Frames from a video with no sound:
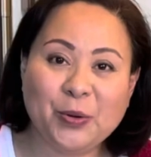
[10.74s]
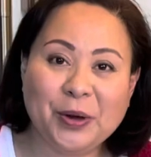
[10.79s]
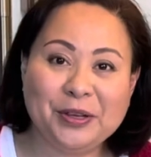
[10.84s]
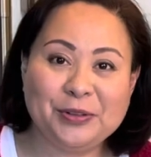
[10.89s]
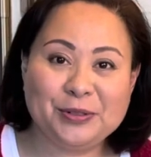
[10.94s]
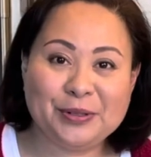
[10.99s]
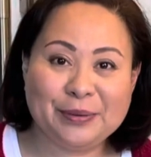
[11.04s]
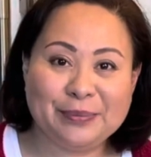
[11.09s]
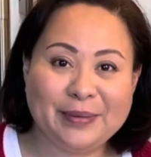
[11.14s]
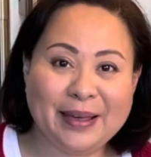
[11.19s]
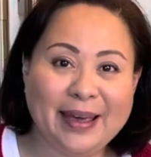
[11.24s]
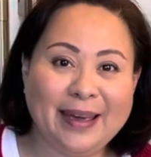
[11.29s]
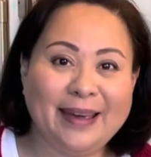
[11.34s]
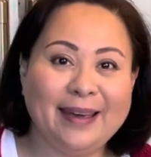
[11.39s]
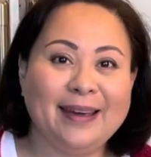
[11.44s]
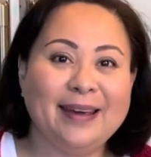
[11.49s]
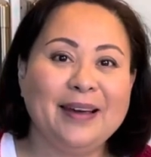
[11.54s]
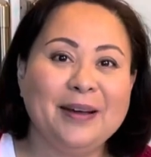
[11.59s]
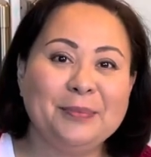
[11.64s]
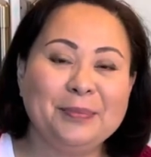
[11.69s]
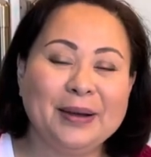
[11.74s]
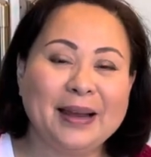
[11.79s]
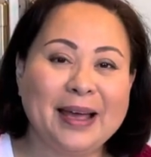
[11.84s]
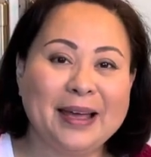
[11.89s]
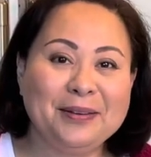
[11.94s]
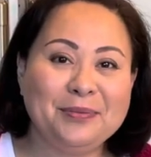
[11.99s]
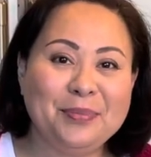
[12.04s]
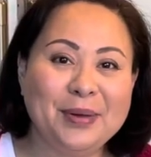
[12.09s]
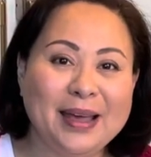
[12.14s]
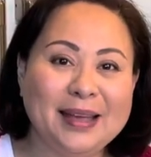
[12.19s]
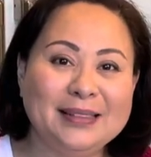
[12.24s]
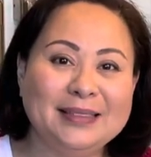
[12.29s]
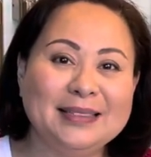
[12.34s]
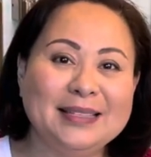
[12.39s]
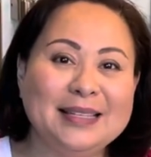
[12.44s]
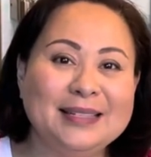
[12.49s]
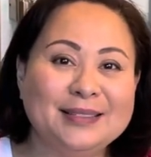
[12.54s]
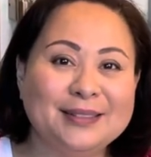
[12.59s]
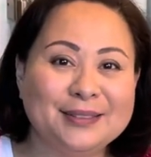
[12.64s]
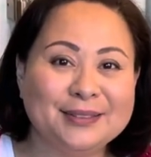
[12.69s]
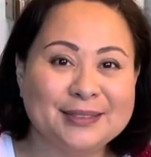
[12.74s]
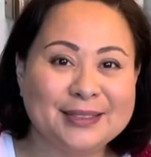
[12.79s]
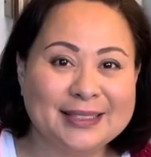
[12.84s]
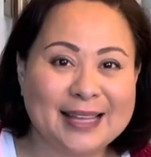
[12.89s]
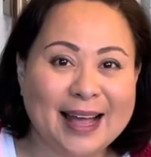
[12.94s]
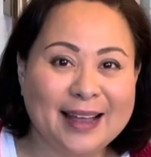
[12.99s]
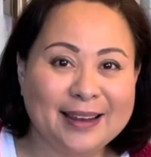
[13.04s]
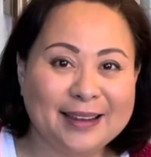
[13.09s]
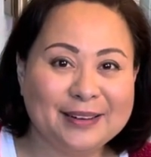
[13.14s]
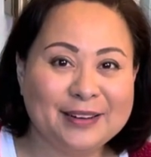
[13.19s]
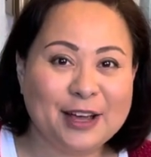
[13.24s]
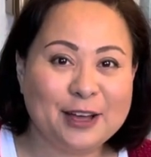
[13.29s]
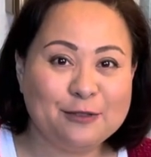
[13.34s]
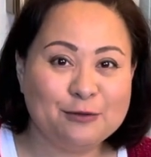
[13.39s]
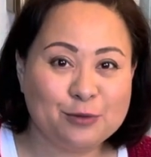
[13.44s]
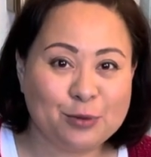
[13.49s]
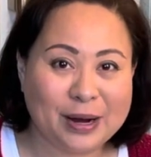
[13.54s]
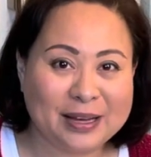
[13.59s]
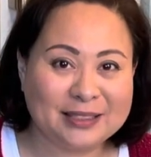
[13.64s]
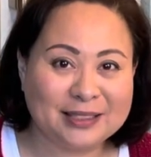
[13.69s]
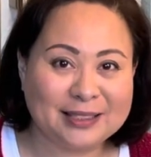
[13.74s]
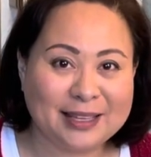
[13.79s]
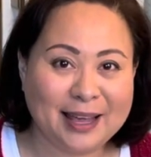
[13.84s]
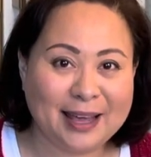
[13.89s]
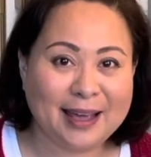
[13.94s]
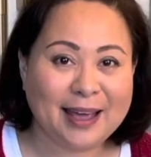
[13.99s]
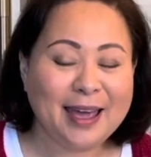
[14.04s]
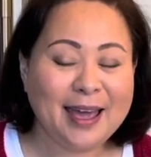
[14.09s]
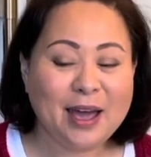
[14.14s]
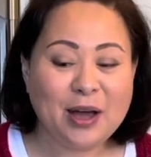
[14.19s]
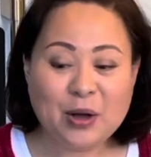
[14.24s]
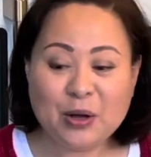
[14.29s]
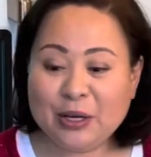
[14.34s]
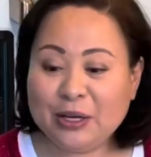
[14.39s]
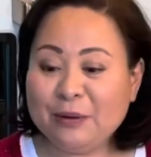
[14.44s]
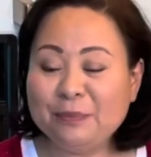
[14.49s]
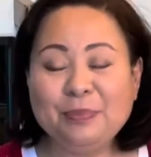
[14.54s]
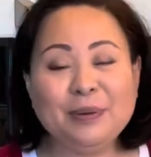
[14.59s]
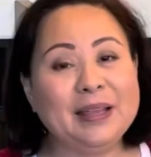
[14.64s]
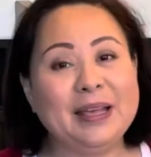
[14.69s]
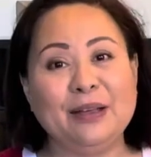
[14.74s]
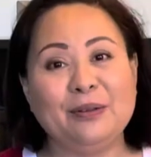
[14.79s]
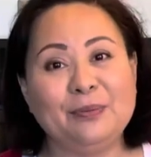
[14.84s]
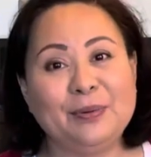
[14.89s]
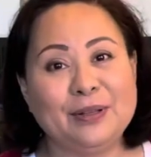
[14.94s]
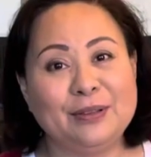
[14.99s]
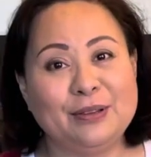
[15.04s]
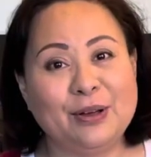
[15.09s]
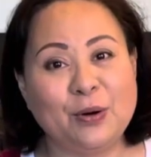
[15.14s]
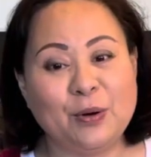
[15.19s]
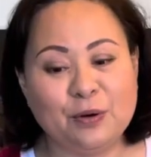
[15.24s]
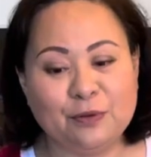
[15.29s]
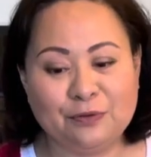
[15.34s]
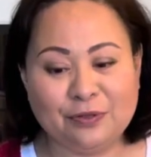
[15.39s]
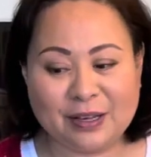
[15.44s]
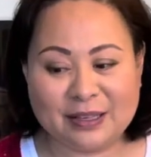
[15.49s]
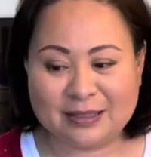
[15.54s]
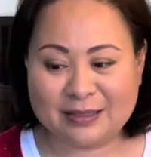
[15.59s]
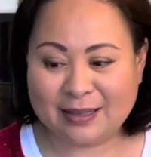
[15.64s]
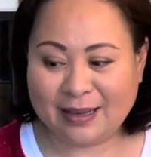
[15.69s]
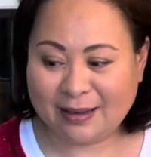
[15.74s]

to make plant-based Caesar salad dressing, complete with the whole fixing.